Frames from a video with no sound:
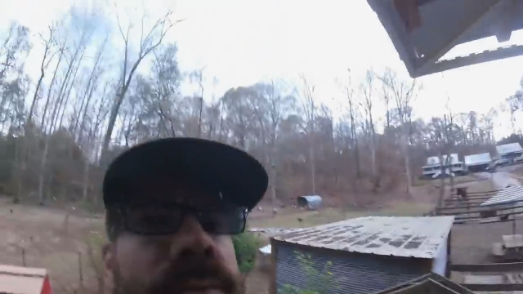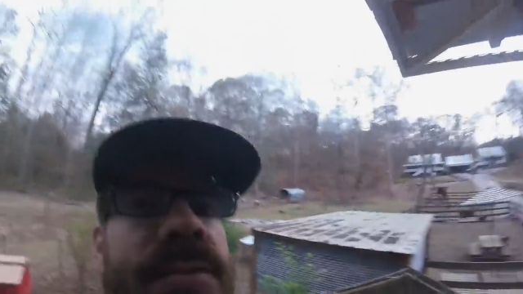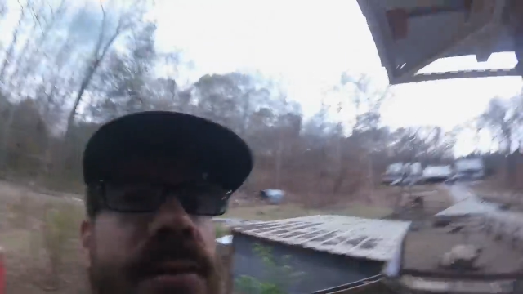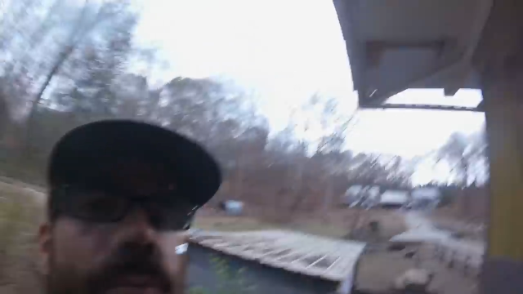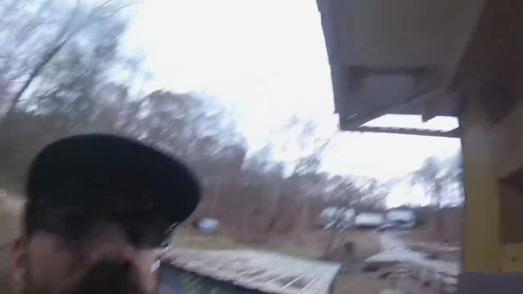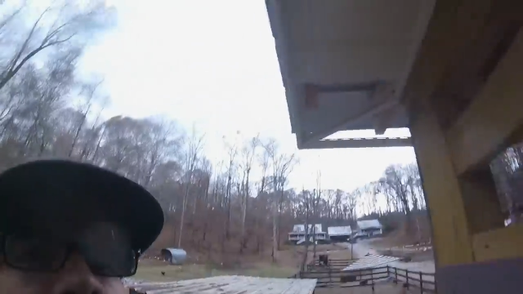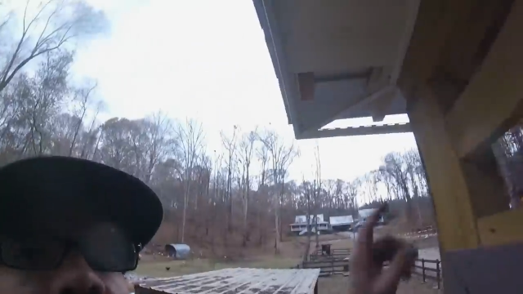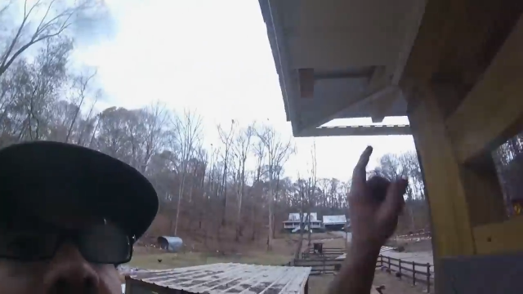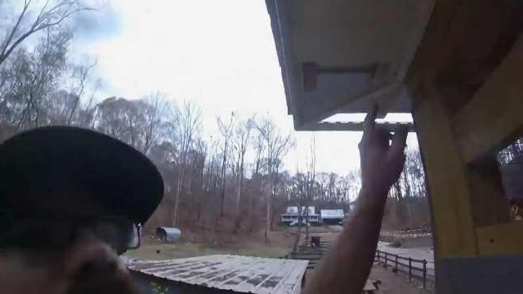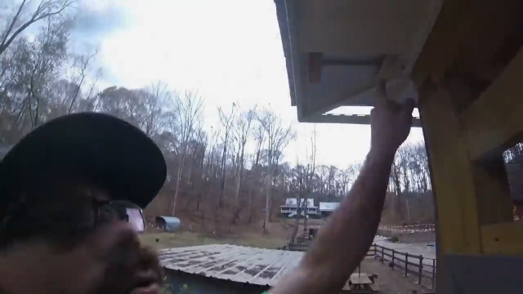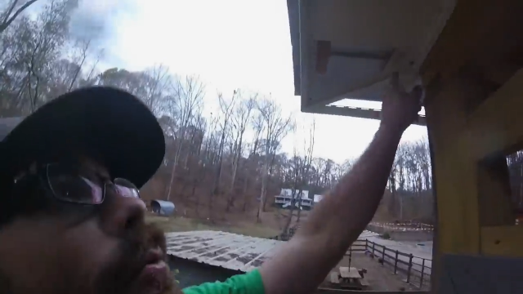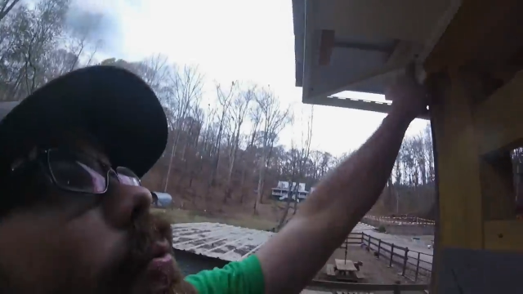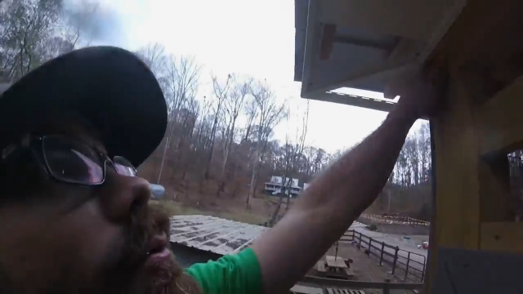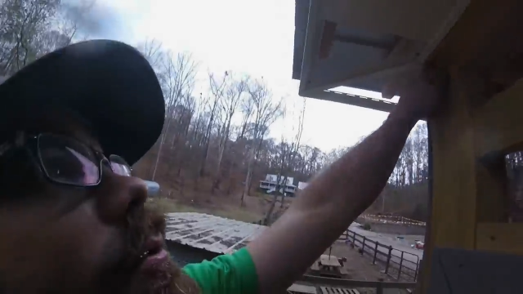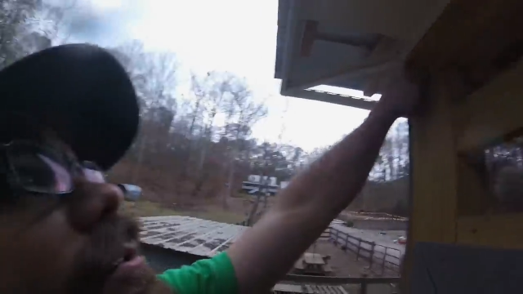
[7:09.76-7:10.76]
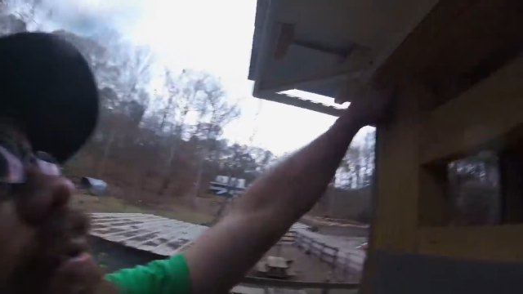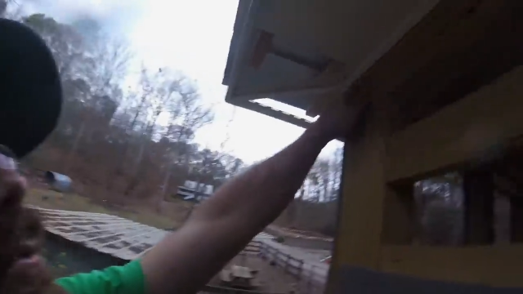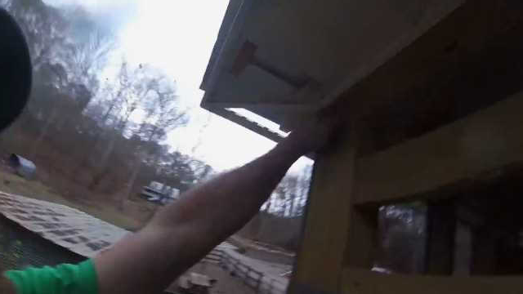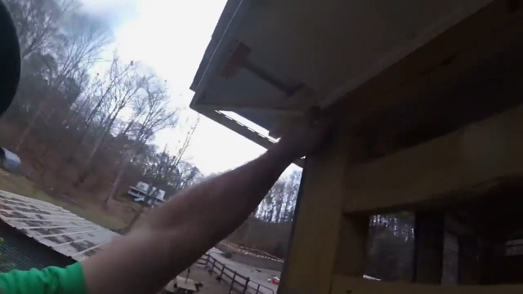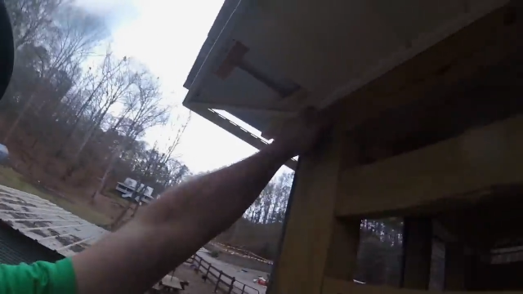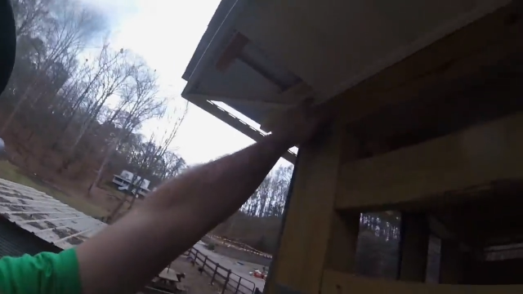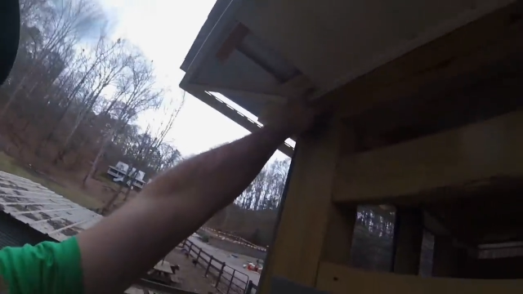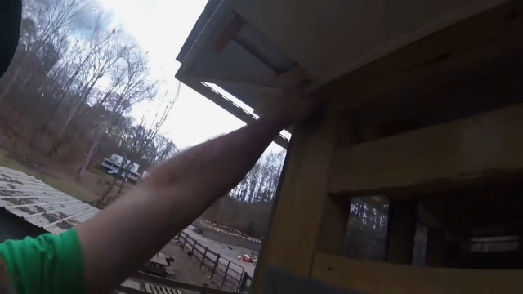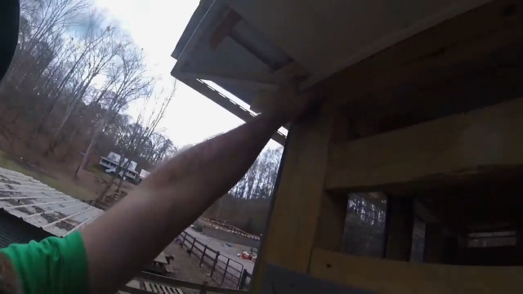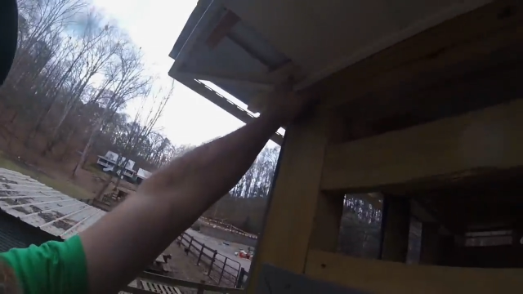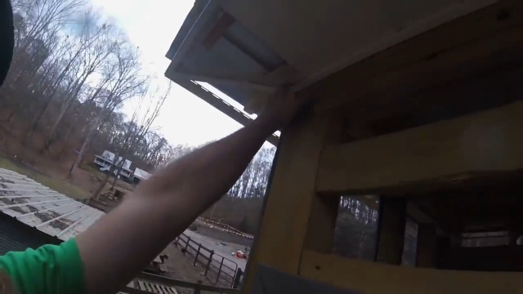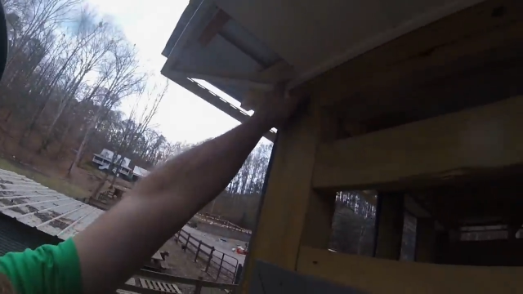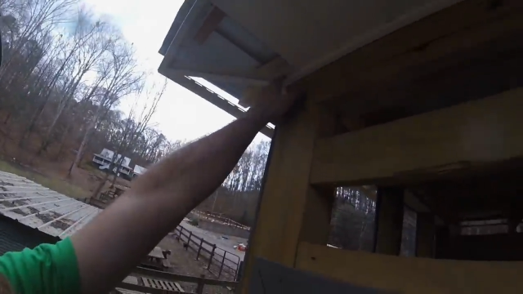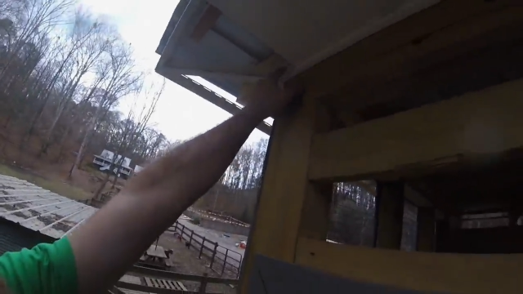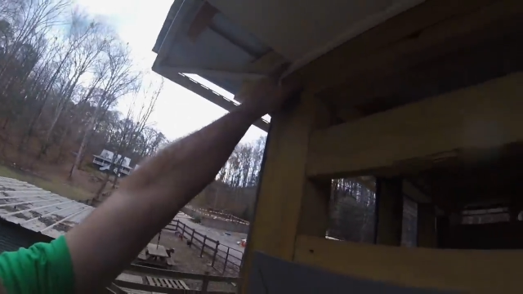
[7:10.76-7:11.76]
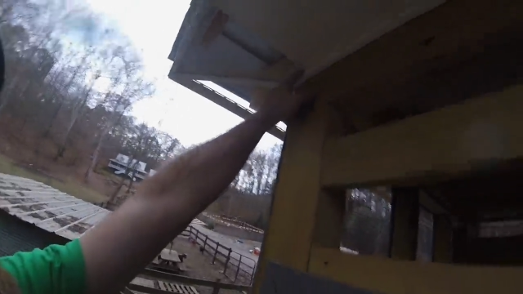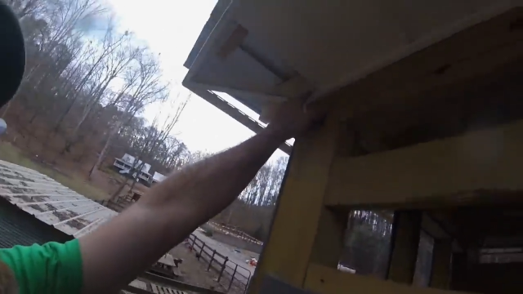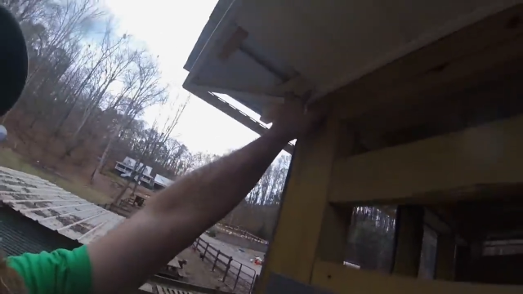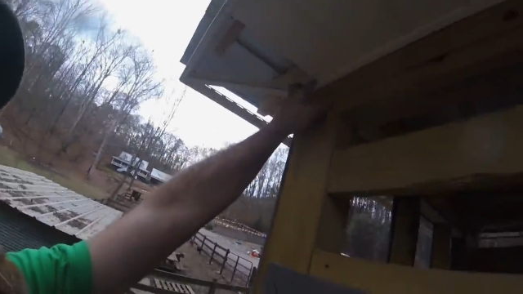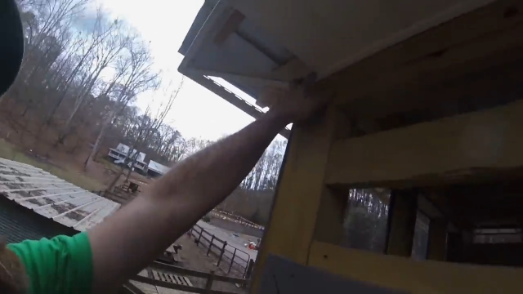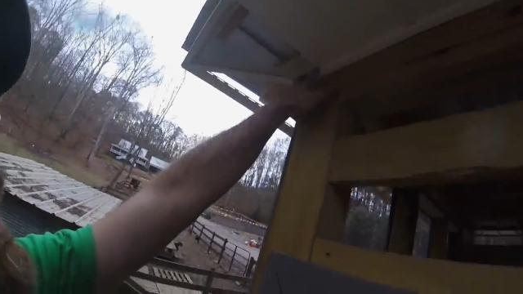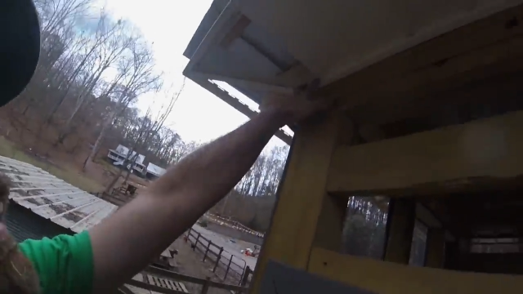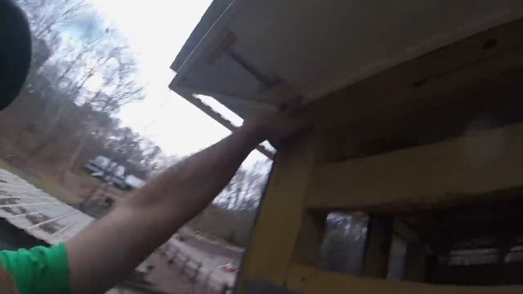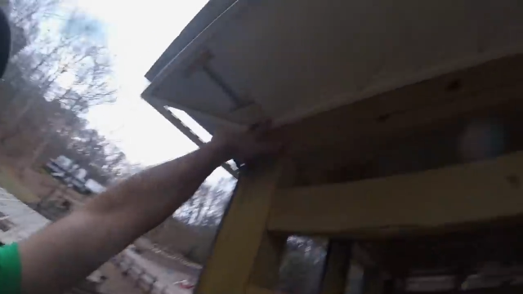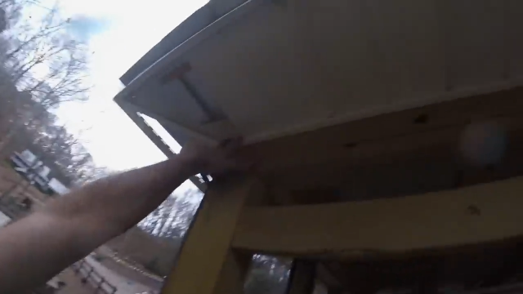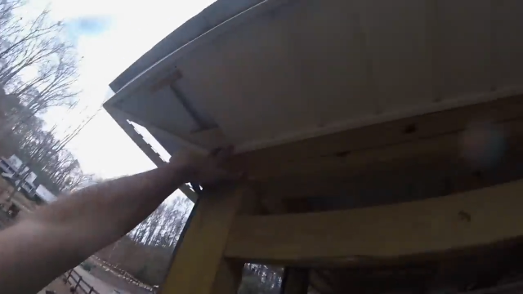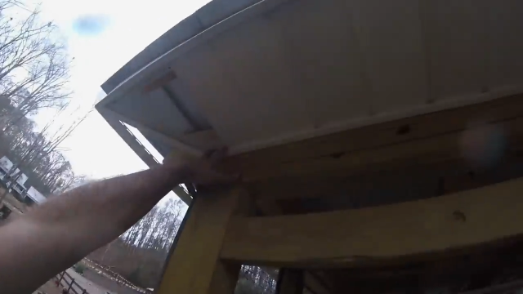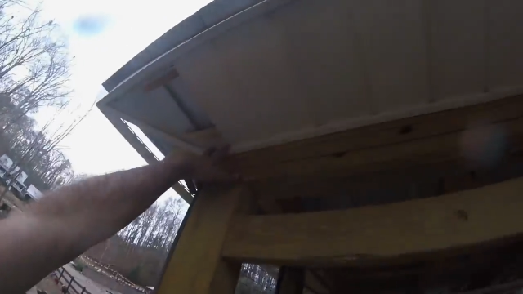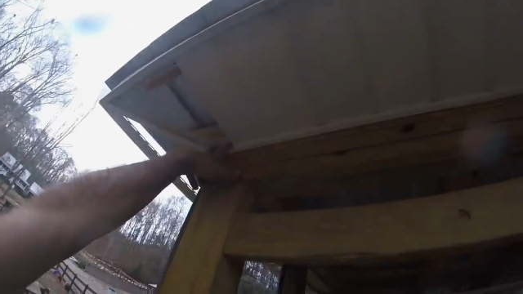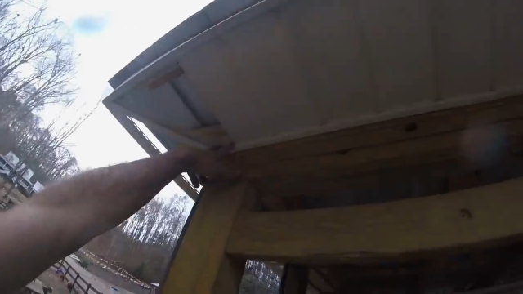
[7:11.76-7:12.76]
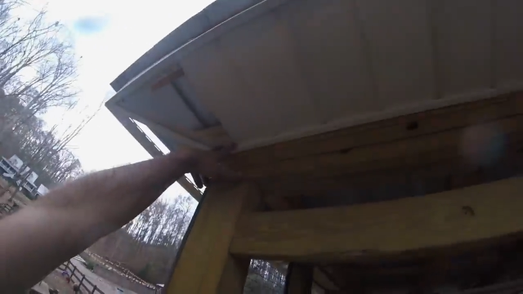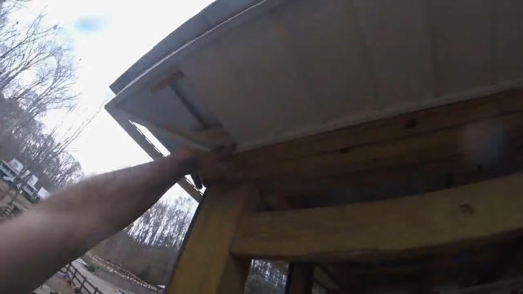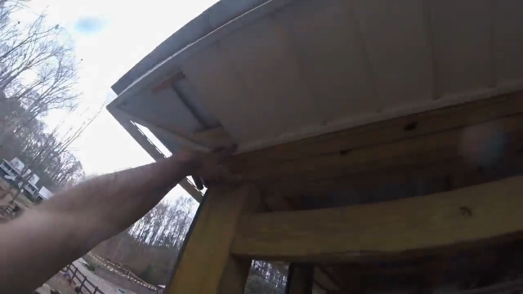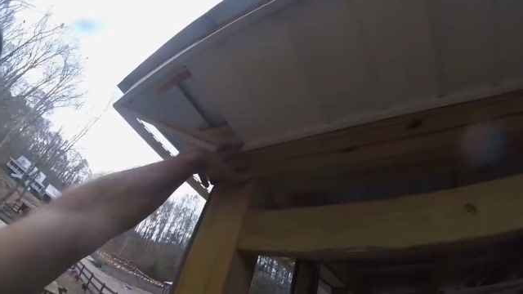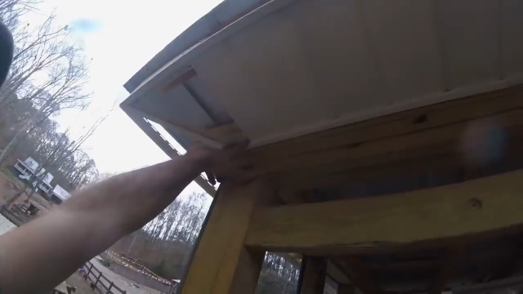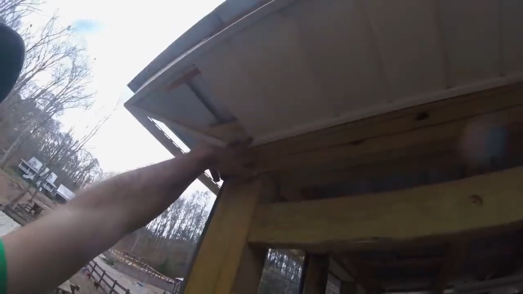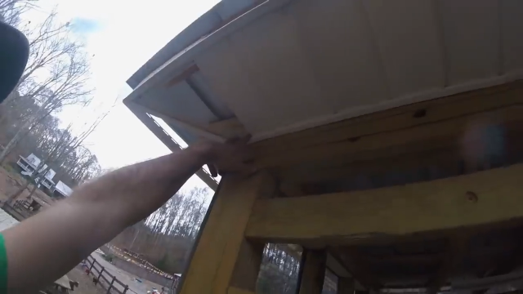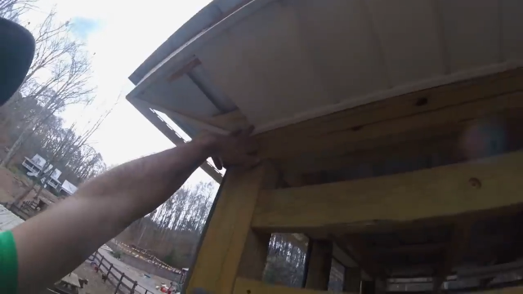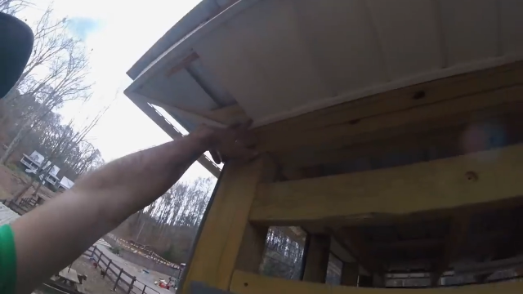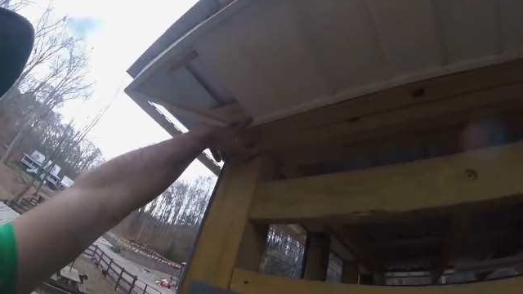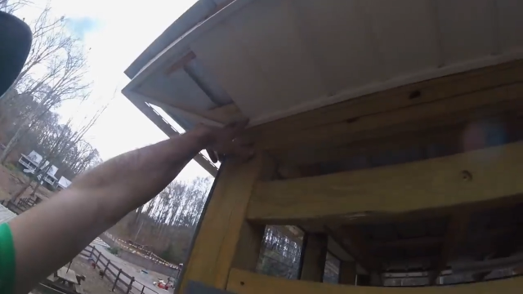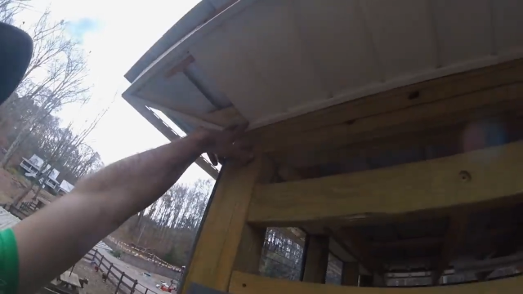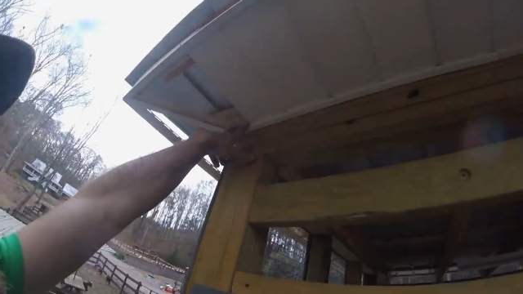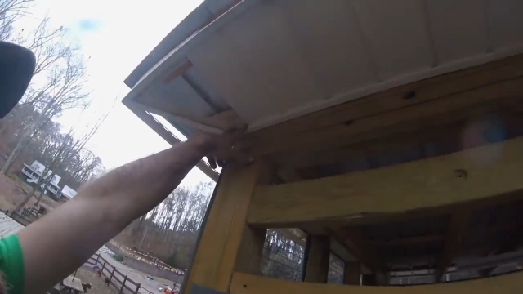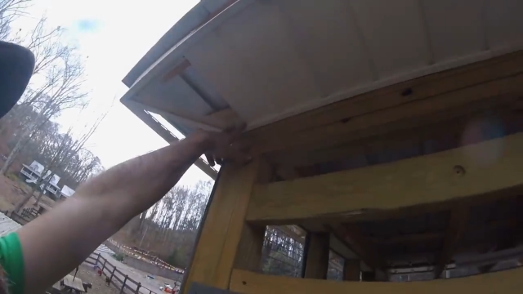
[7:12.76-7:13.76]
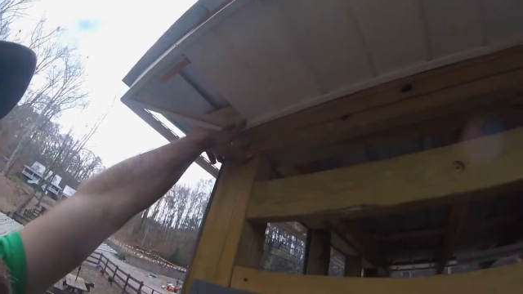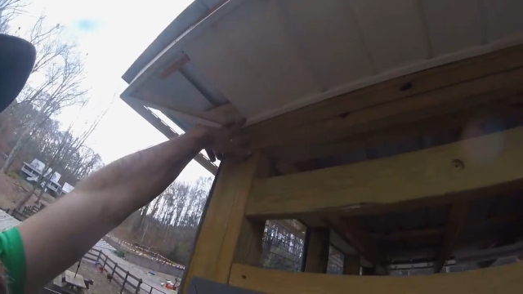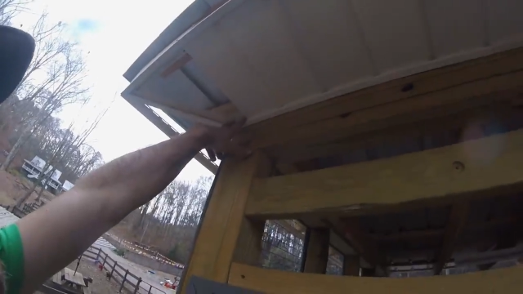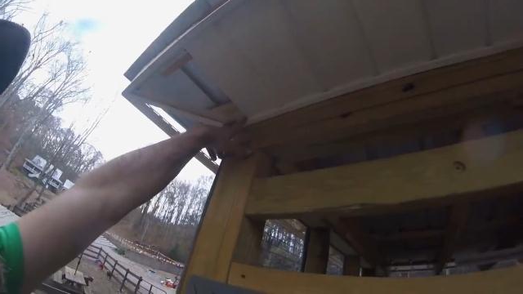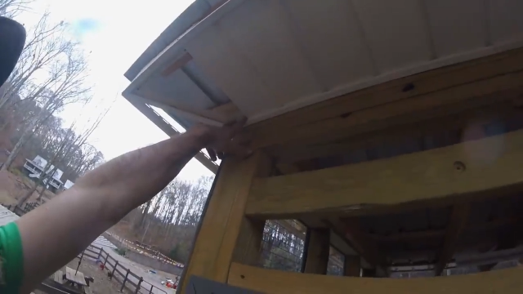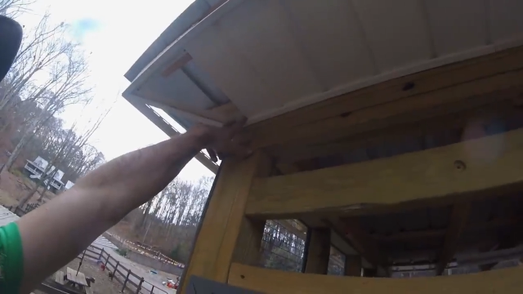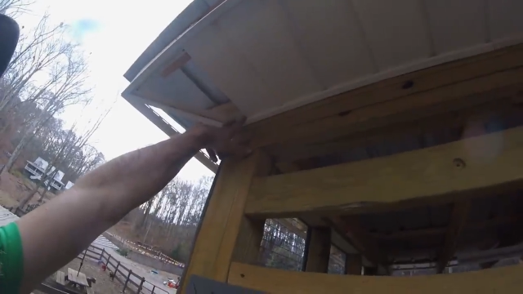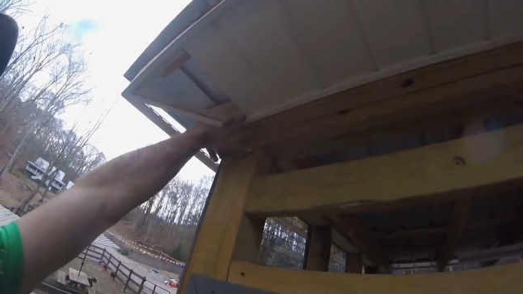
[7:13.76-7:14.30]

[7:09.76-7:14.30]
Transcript: (no speaker visible)